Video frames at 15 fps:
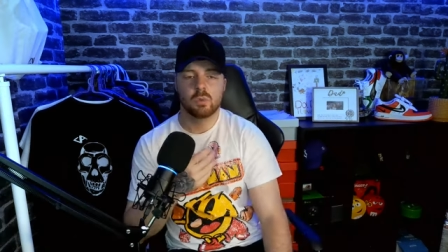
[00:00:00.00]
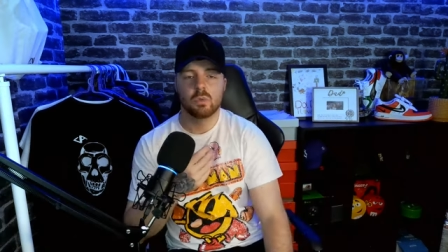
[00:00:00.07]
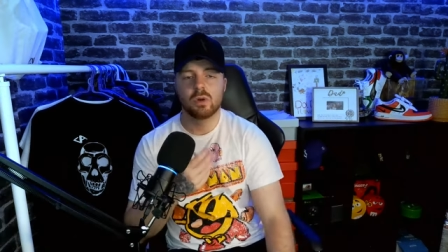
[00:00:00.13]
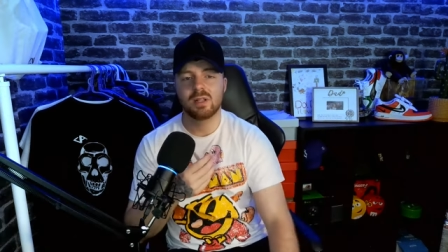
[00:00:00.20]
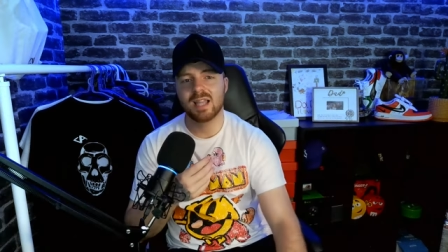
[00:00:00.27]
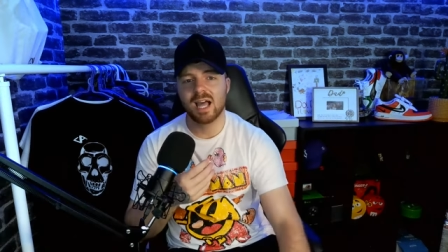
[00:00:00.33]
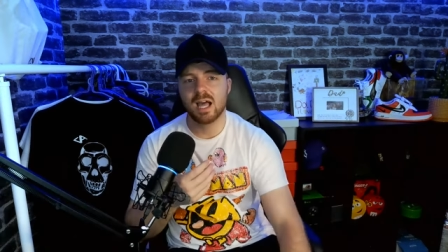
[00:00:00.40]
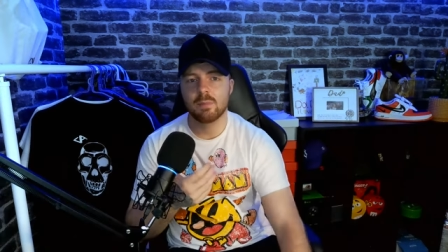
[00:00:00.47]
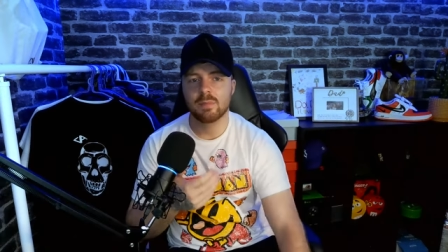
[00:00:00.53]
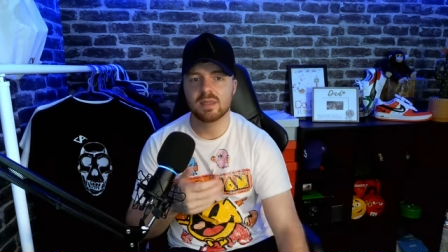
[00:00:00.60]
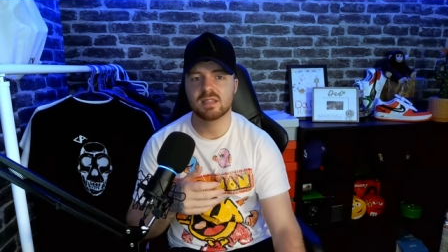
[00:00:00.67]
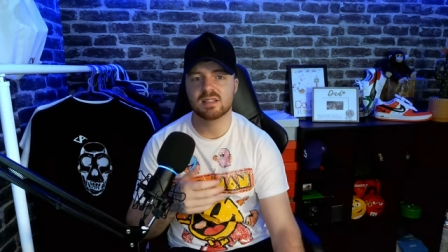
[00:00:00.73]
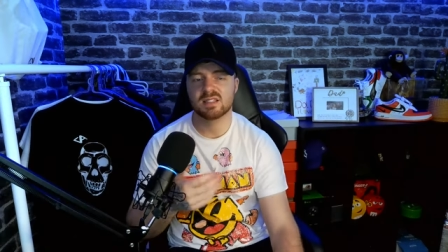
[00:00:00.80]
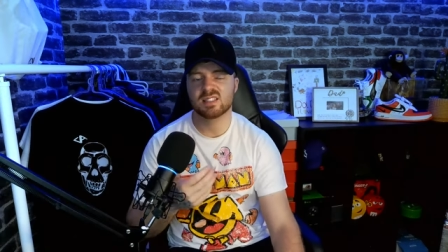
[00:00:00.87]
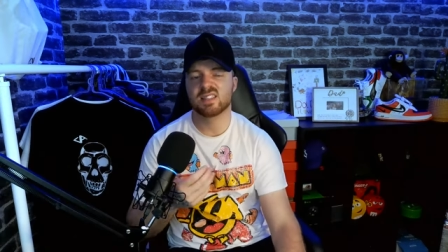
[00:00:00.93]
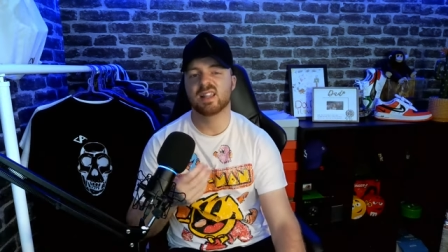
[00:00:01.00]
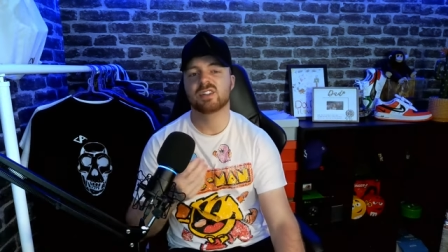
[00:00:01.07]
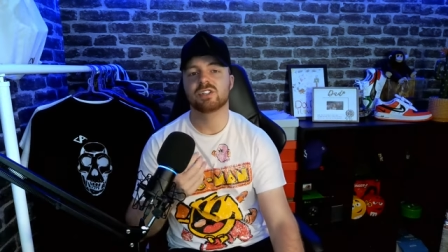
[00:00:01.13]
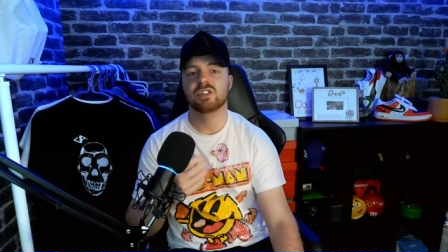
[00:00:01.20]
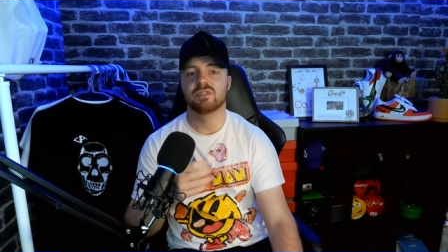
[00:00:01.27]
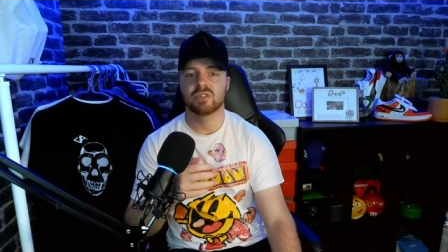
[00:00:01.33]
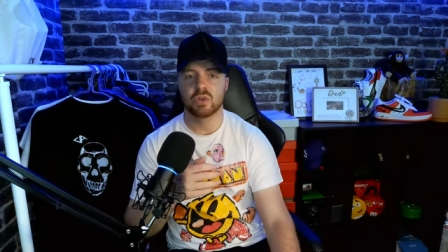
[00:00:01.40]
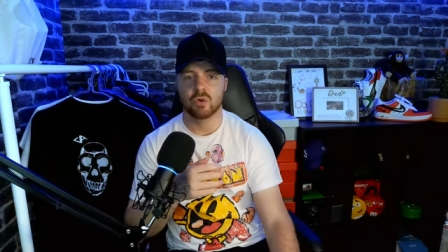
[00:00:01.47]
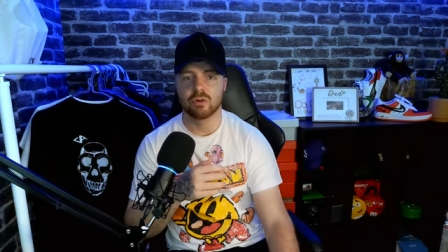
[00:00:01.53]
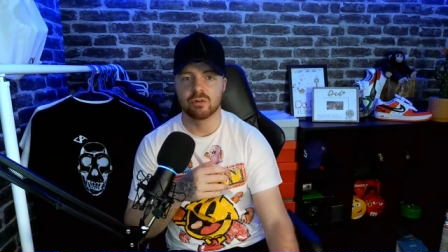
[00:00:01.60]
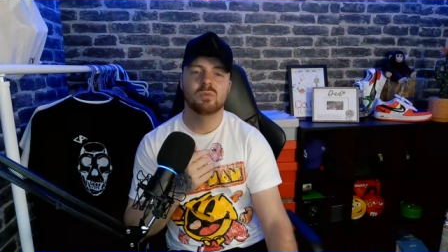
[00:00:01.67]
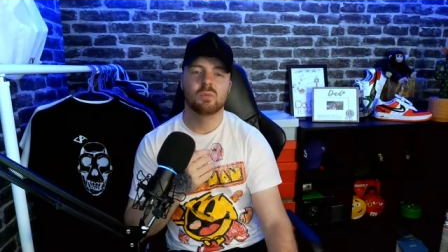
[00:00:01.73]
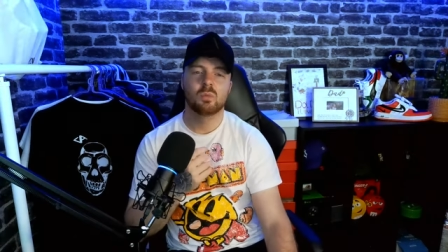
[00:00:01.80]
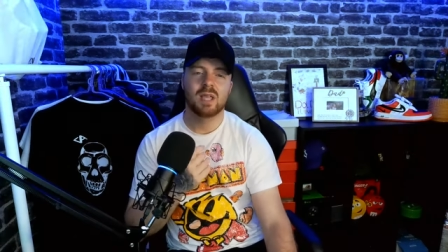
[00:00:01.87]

while the app is essentially retired,